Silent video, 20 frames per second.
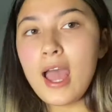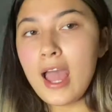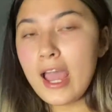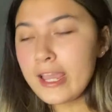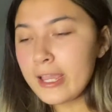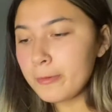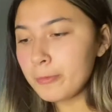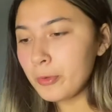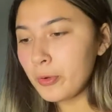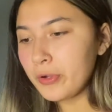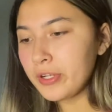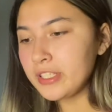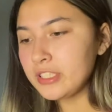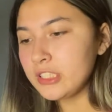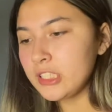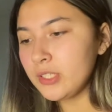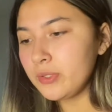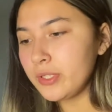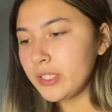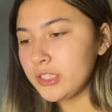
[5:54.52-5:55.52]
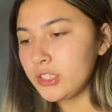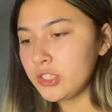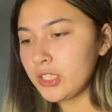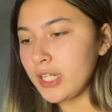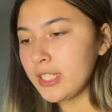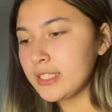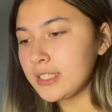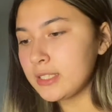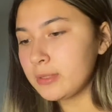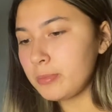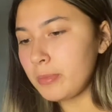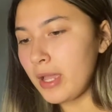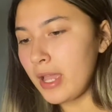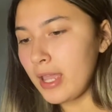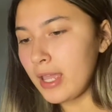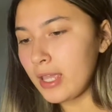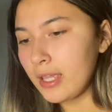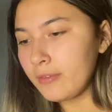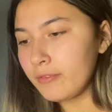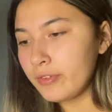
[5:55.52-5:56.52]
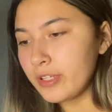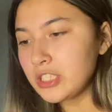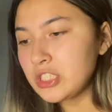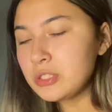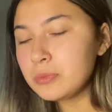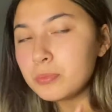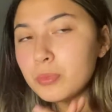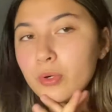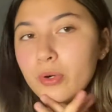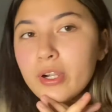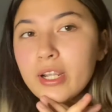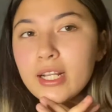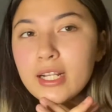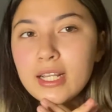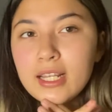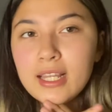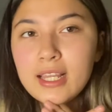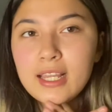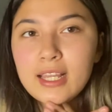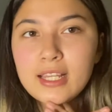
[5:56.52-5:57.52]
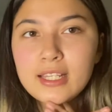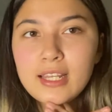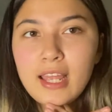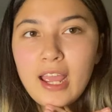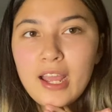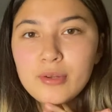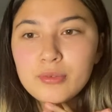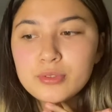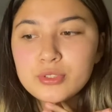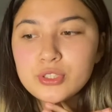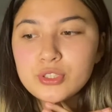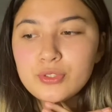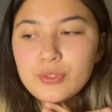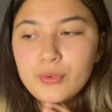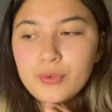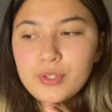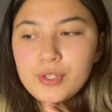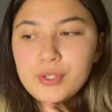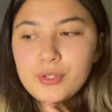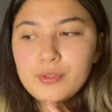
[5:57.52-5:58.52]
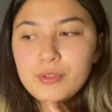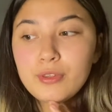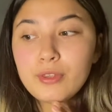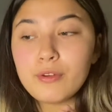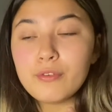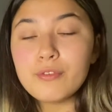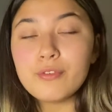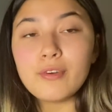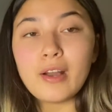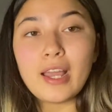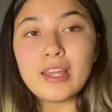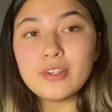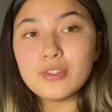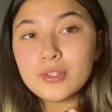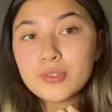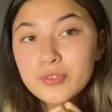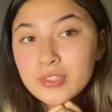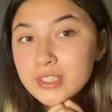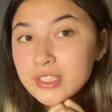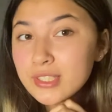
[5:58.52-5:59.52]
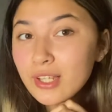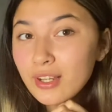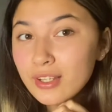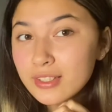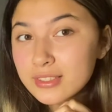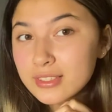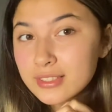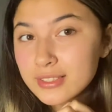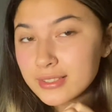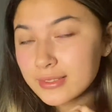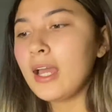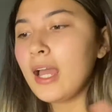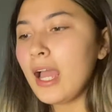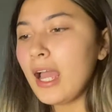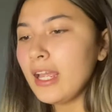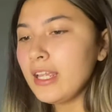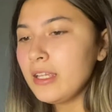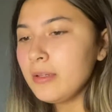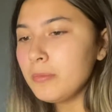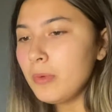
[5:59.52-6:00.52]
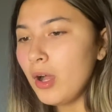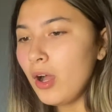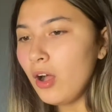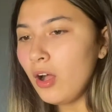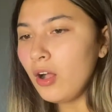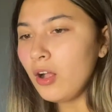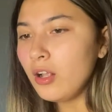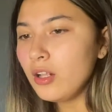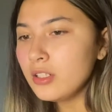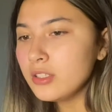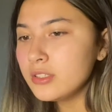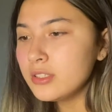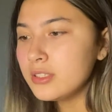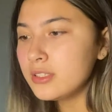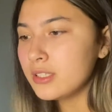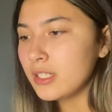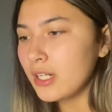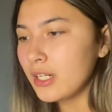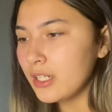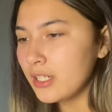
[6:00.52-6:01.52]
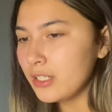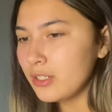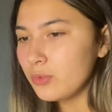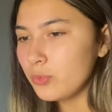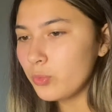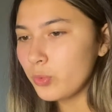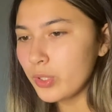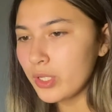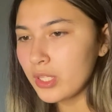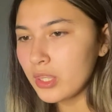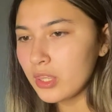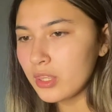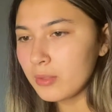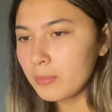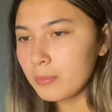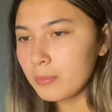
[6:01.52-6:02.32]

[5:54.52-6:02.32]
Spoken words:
I am going to adjust my vision board and I will show you the final results. I am all done with